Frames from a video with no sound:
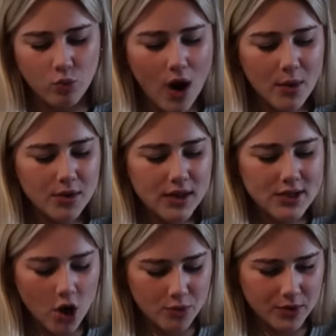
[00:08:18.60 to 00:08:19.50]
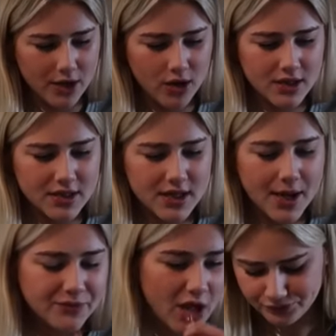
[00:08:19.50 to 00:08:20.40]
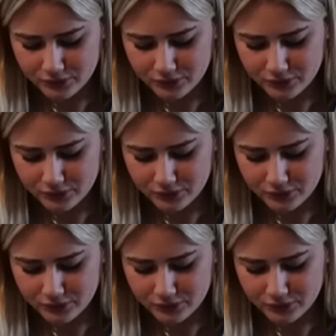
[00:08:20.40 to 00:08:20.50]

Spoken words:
Why weren't these open? I don't understand.